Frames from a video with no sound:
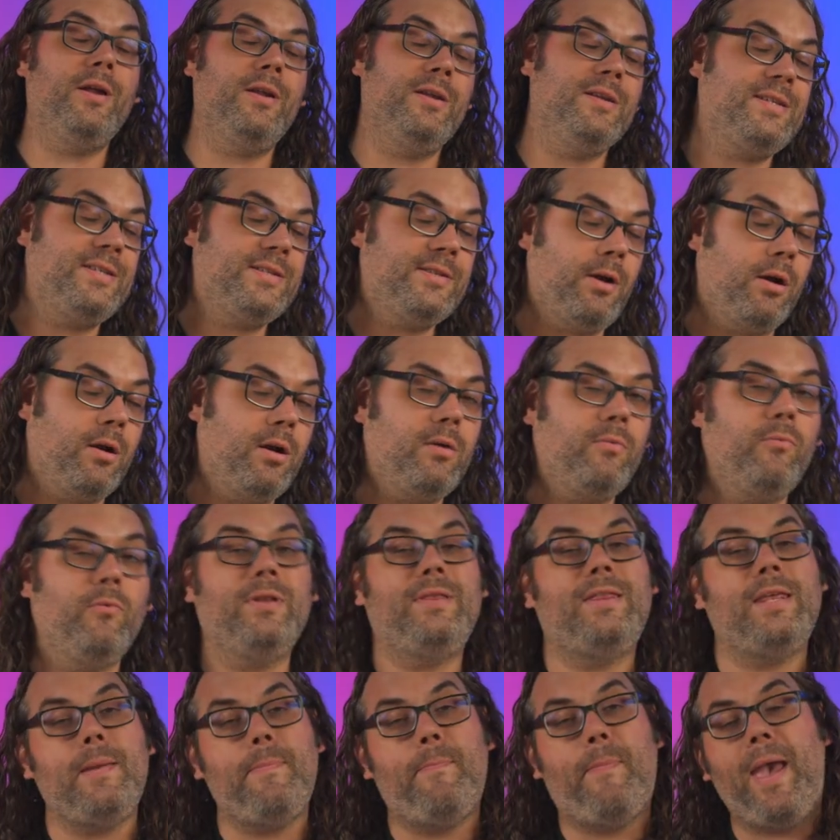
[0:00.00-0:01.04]
gonna start
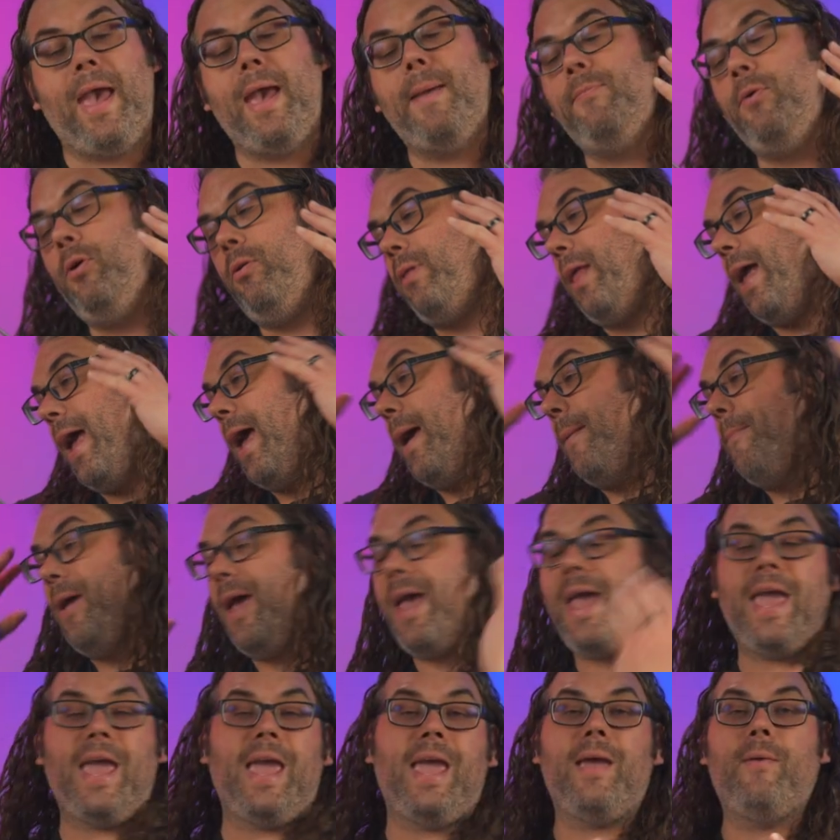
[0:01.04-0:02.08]
with the Bambu Lab
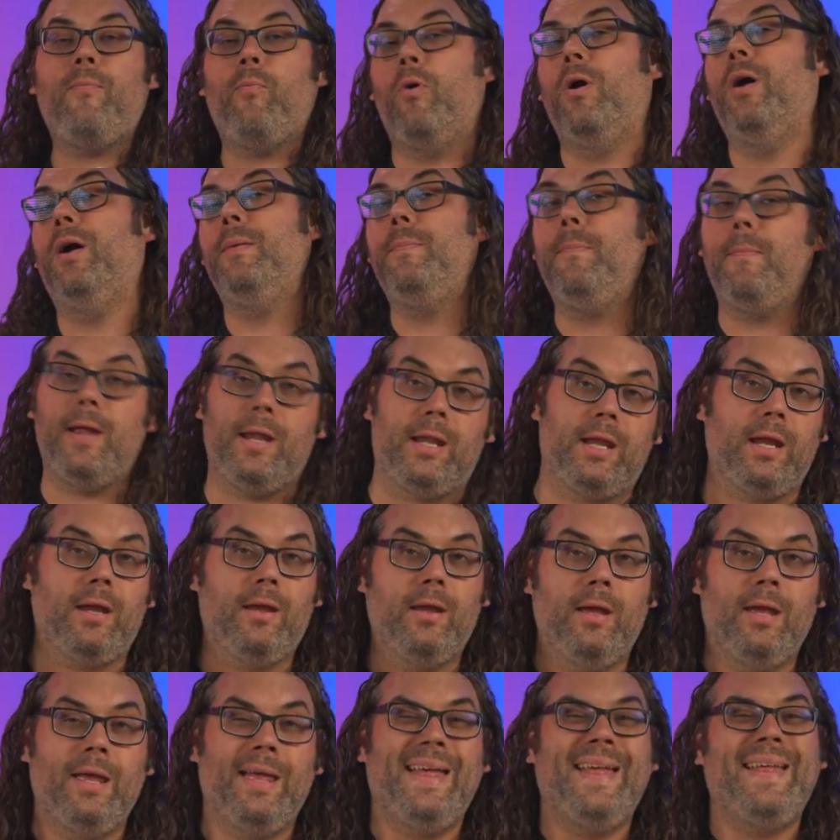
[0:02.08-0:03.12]
A one Mini.
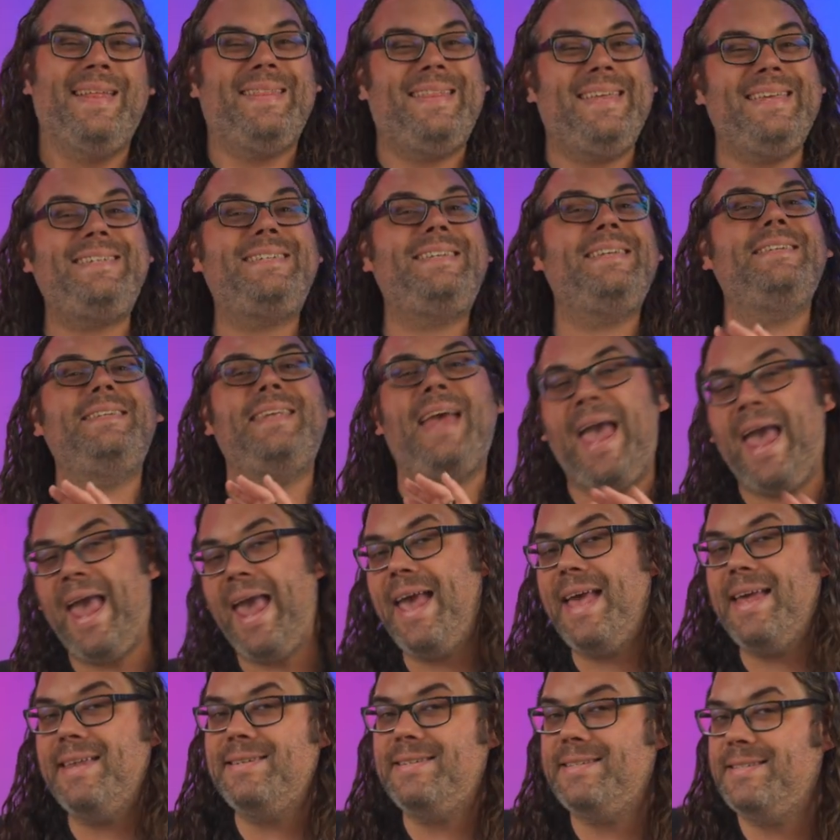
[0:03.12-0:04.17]
This is
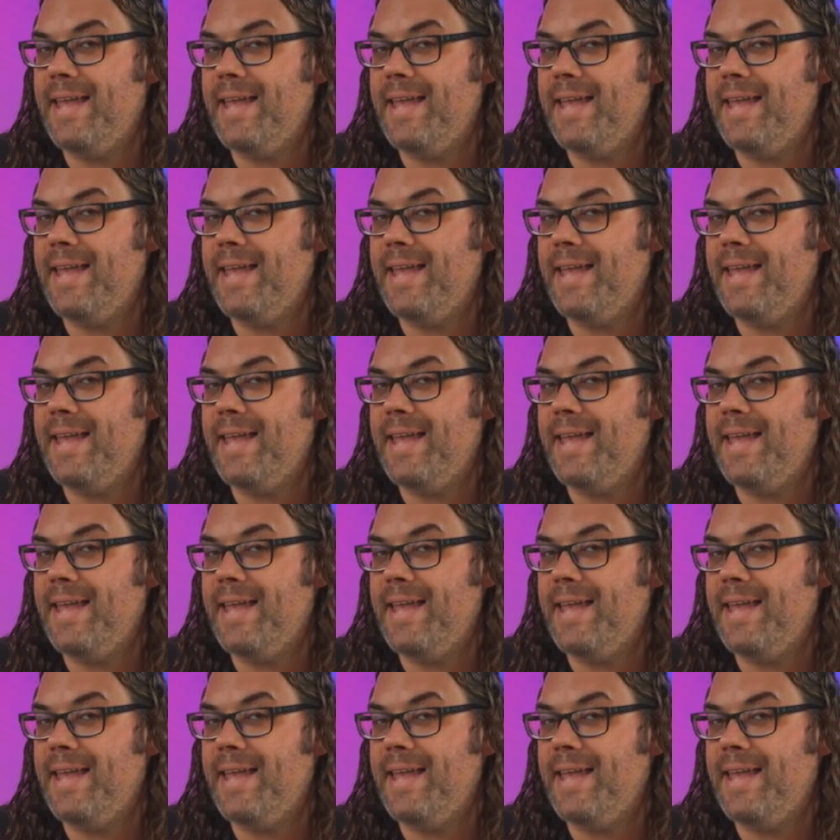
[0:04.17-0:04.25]
hands